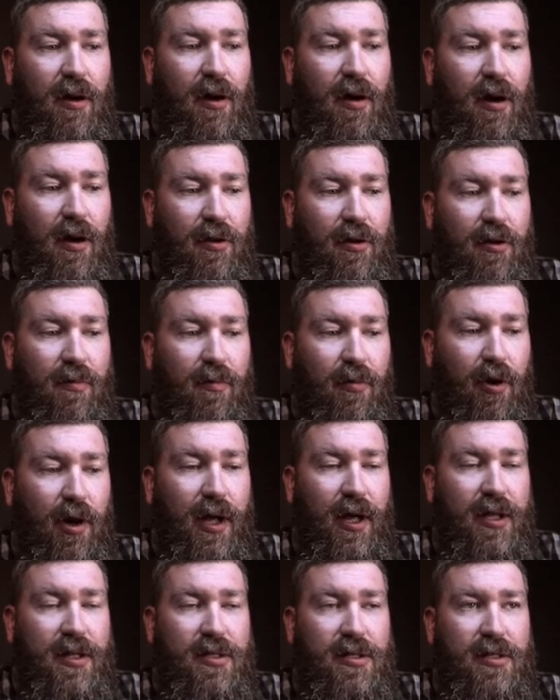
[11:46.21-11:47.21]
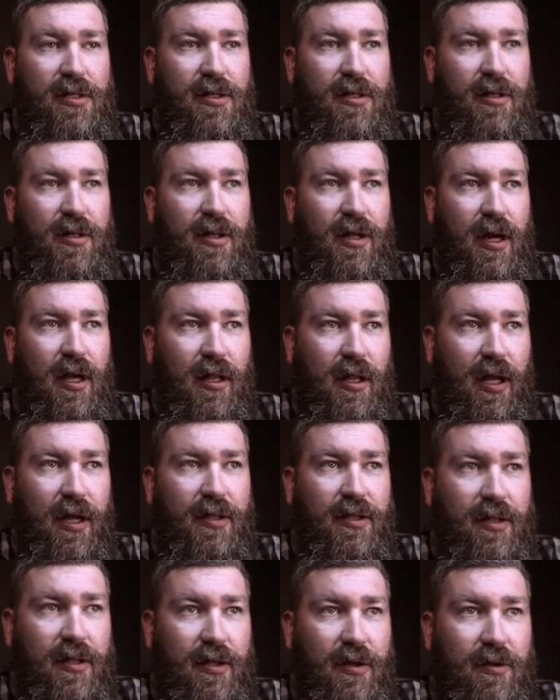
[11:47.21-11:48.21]
other brands that I
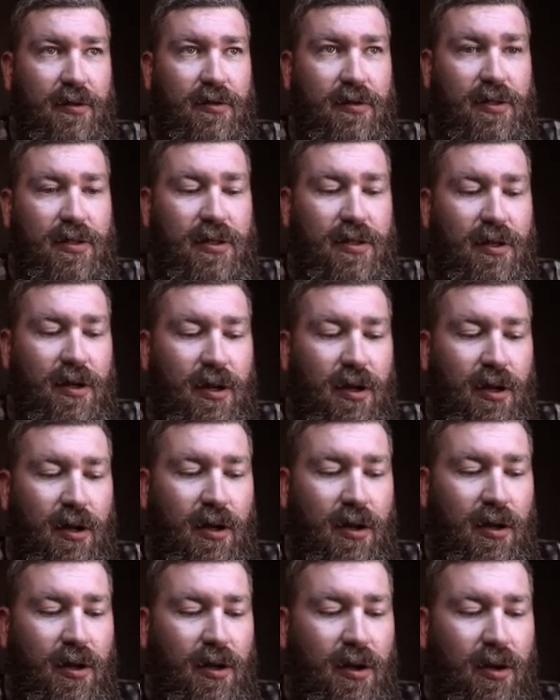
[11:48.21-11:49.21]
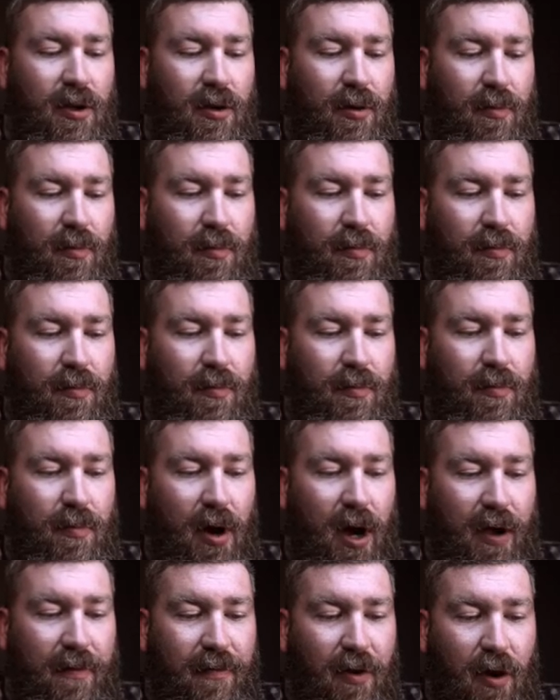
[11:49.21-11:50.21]
like to use.
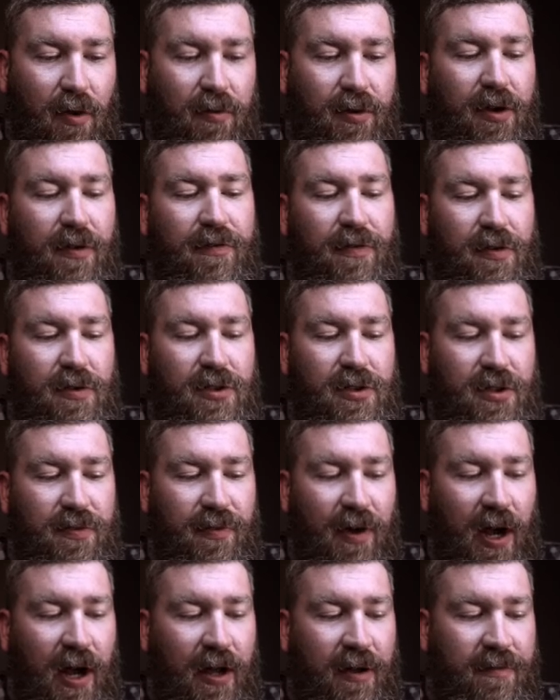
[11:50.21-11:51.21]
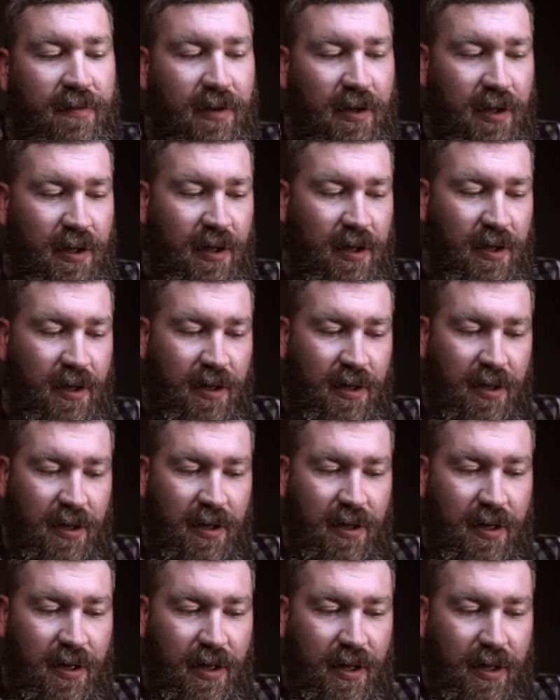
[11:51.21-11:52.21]
I've owned a few Survive.
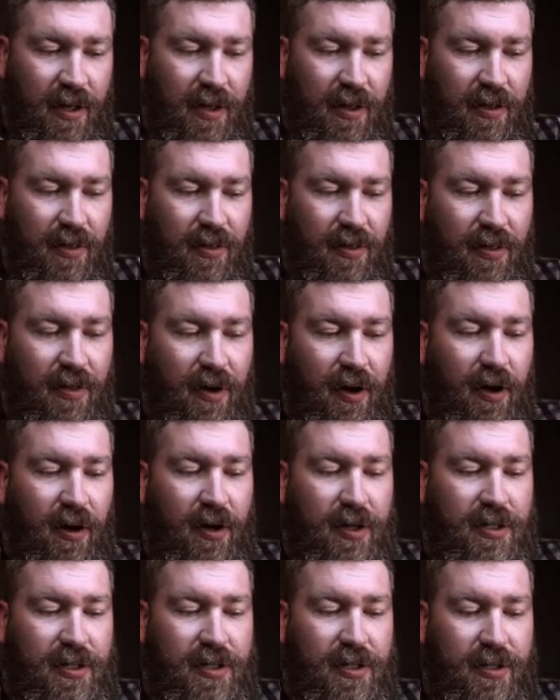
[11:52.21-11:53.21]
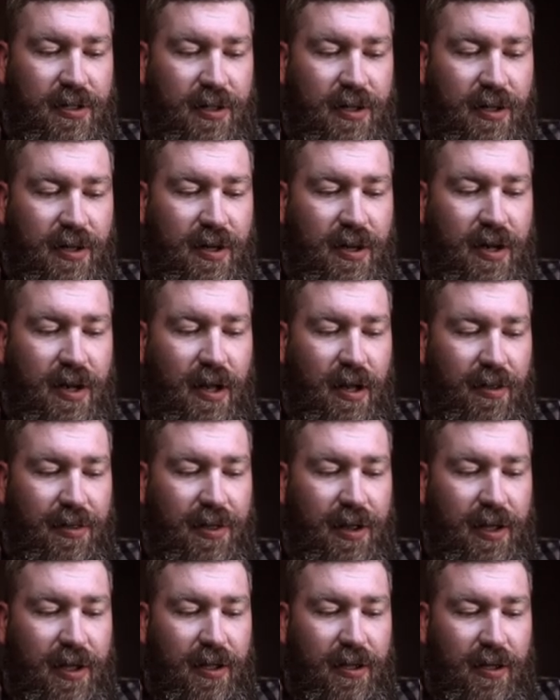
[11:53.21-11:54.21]
There is
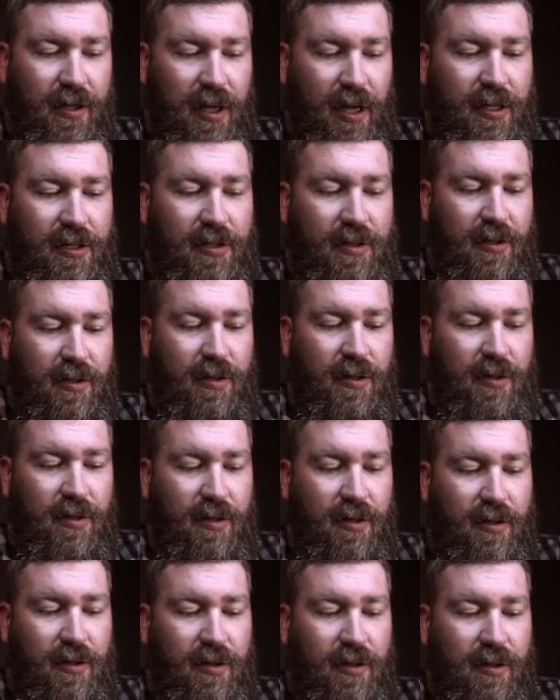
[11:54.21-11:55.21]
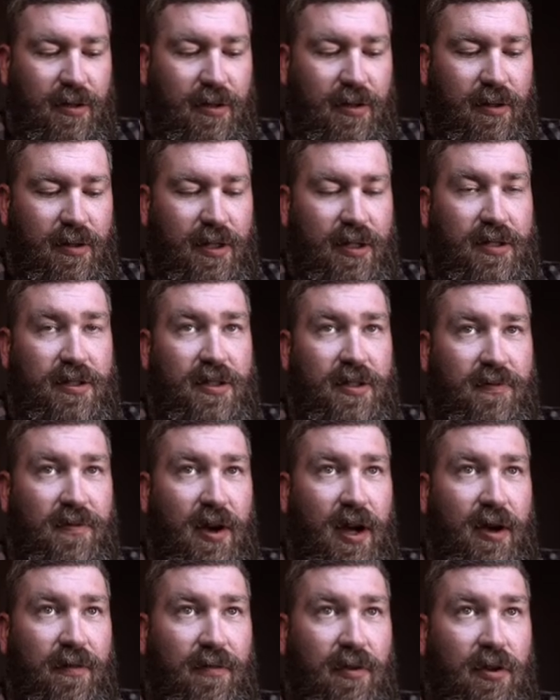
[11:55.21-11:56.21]
nothing nicer than
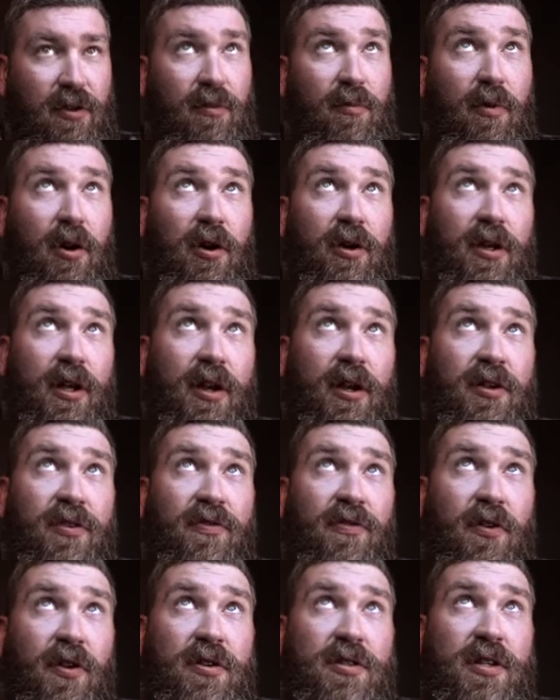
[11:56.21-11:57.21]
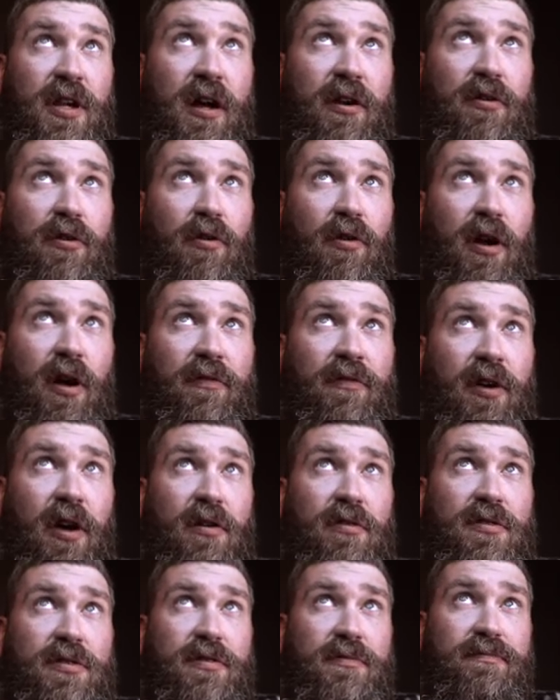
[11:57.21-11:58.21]
Survive on the market as far as an outdoor knife
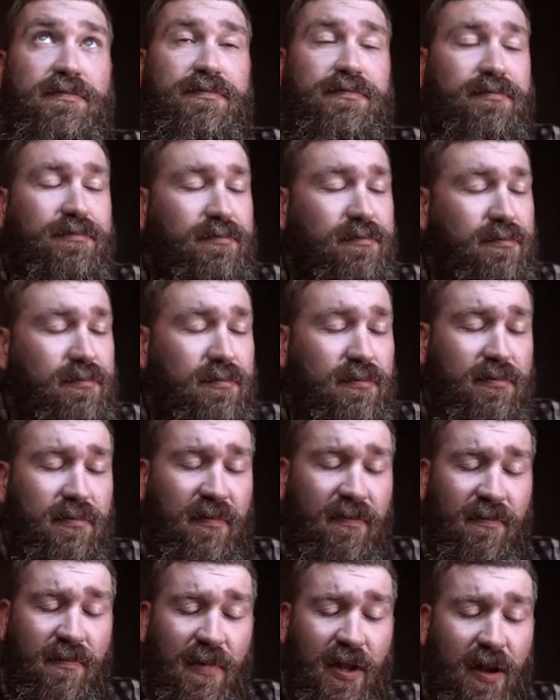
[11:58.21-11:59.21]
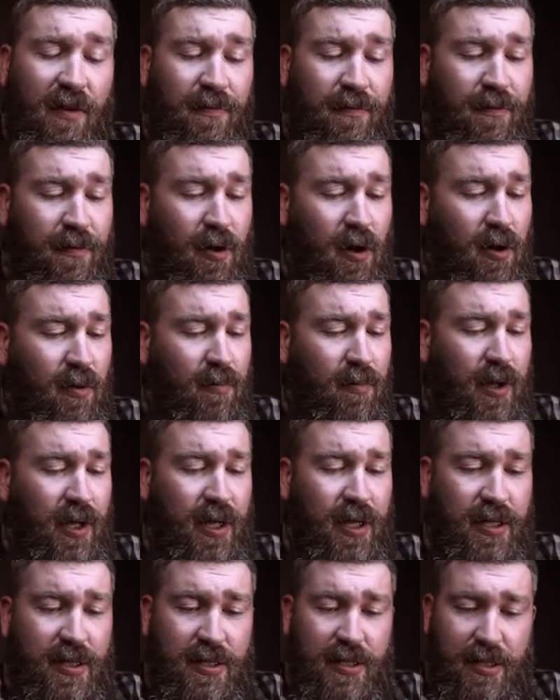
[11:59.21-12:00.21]
goes. From
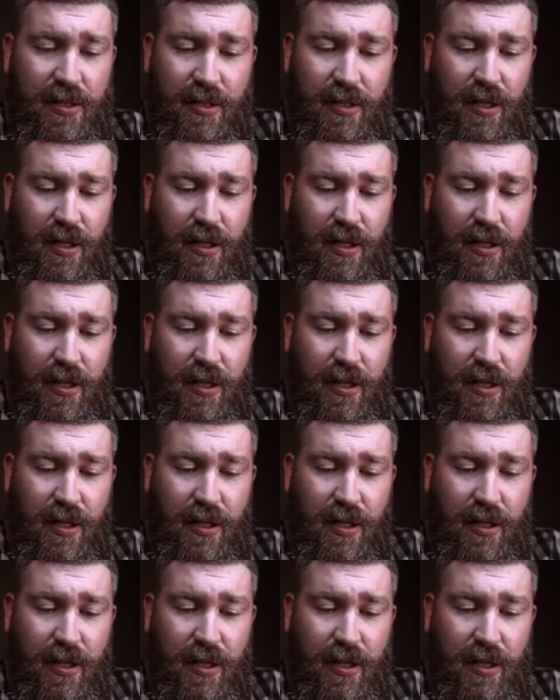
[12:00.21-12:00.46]
his